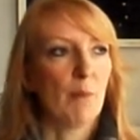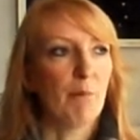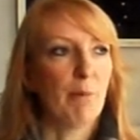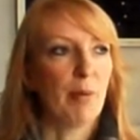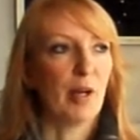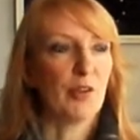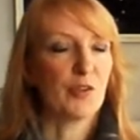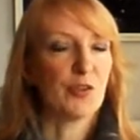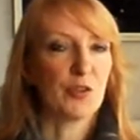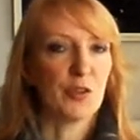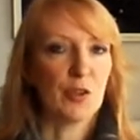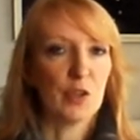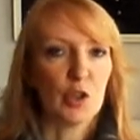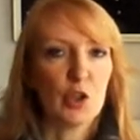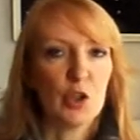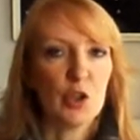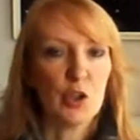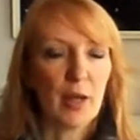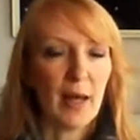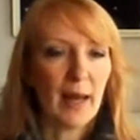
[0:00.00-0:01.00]
But
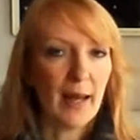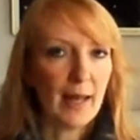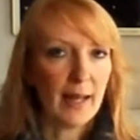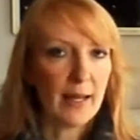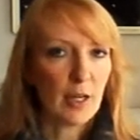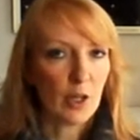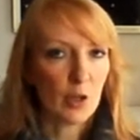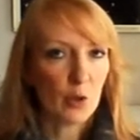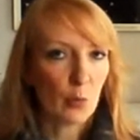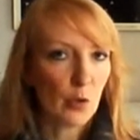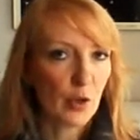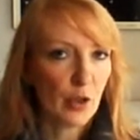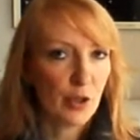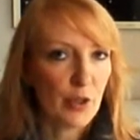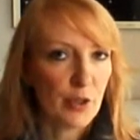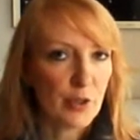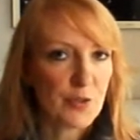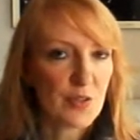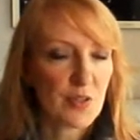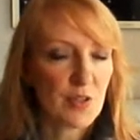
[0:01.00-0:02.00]
in other
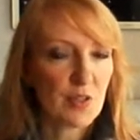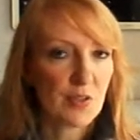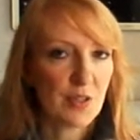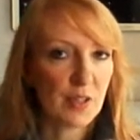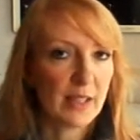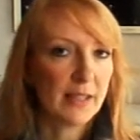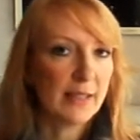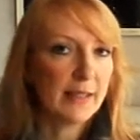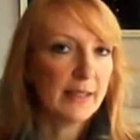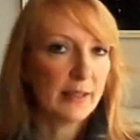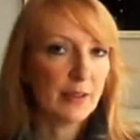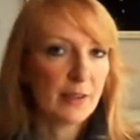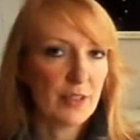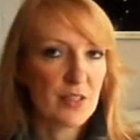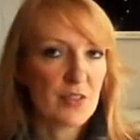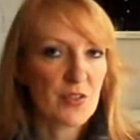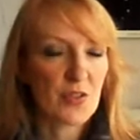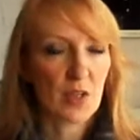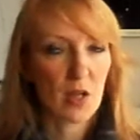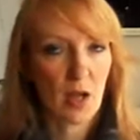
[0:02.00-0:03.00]
words, the
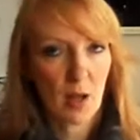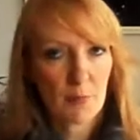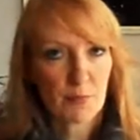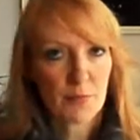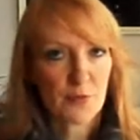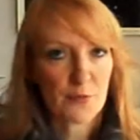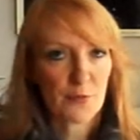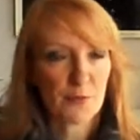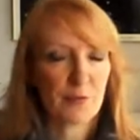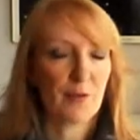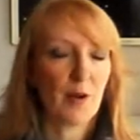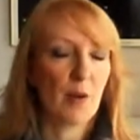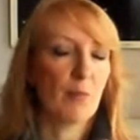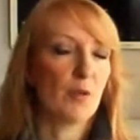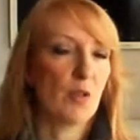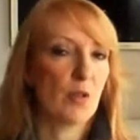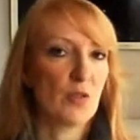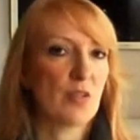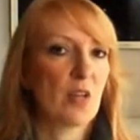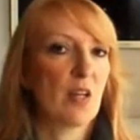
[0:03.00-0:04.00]
clearness comes from
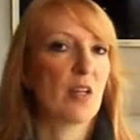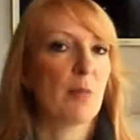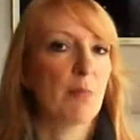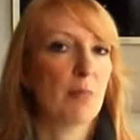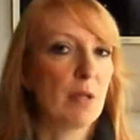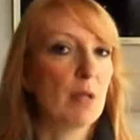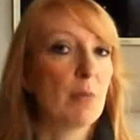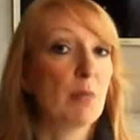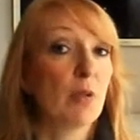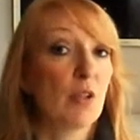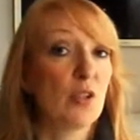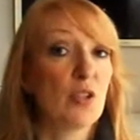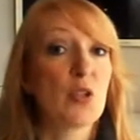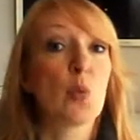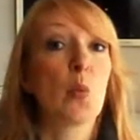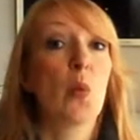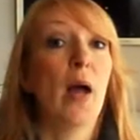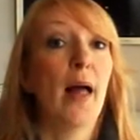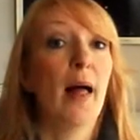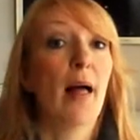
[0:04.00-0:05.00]
those other people
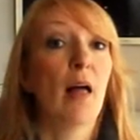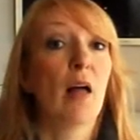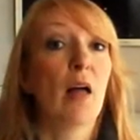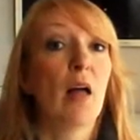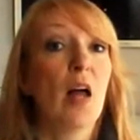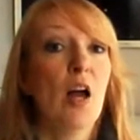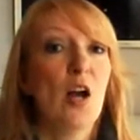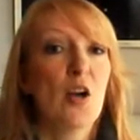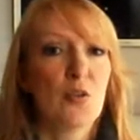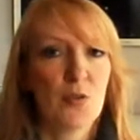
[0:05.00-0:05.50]
as well.